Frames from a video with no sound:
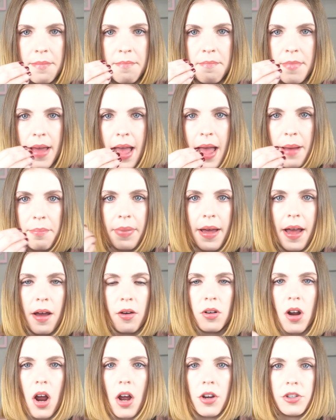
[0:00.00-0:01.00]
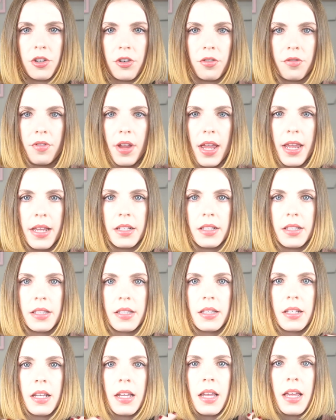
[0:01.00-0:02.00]
map out on your
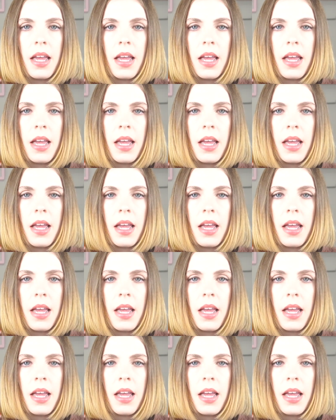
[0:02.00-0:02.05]
face